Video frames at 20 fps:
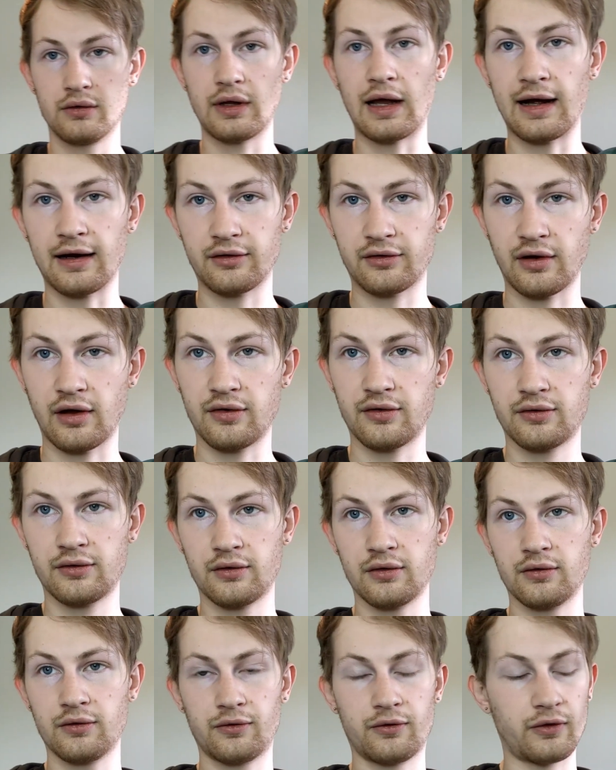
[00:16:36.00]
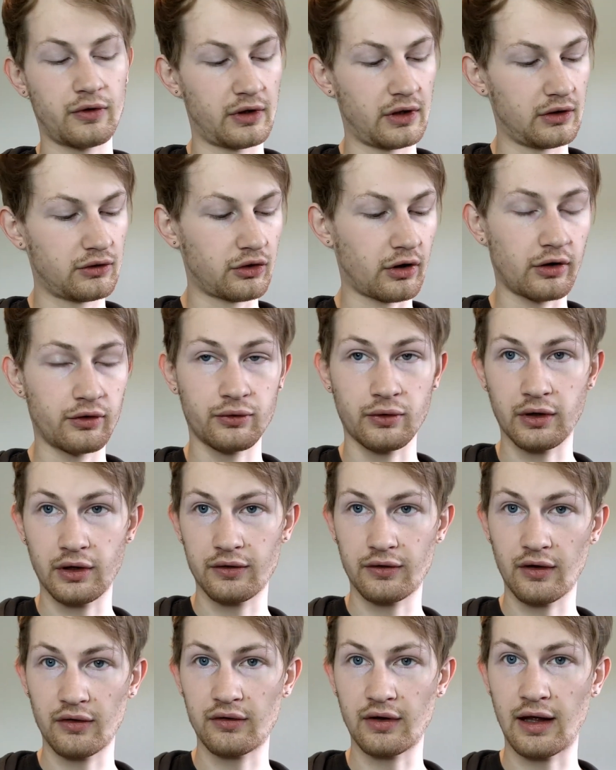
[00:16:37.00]
access for the truss rod
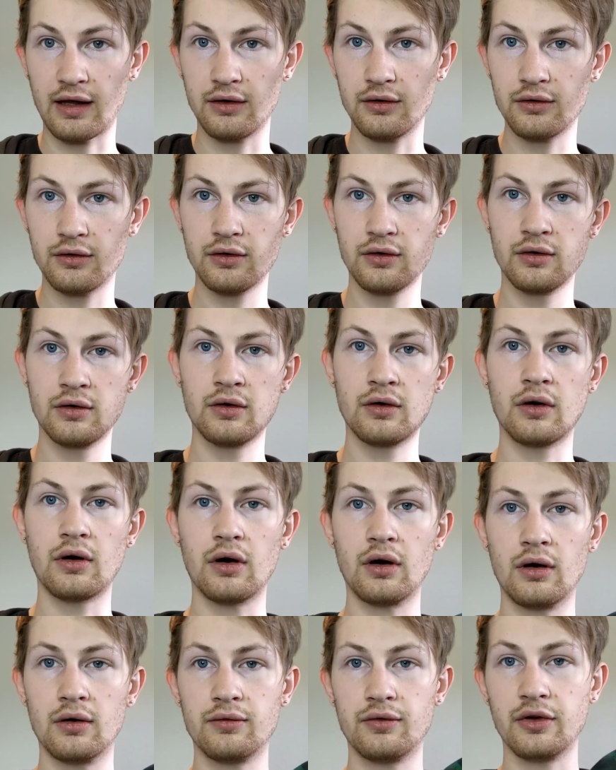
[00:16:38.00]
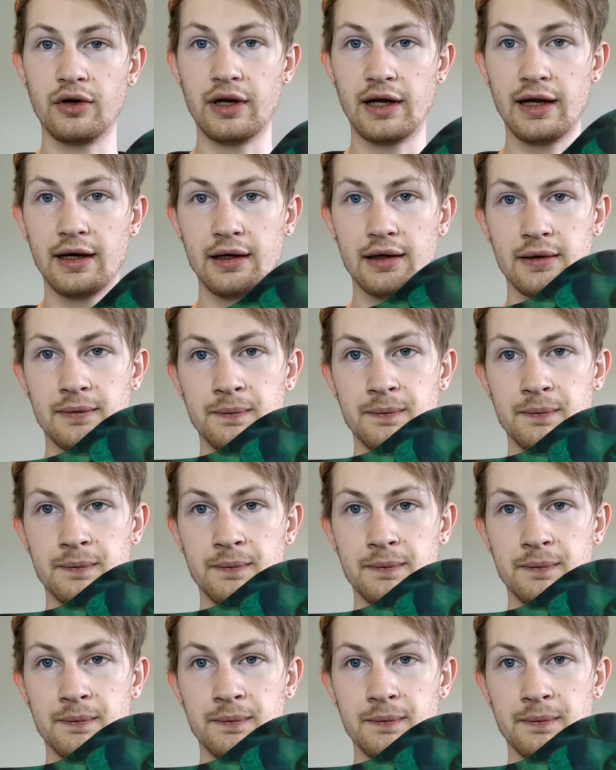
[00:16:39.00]
at this end of the neck,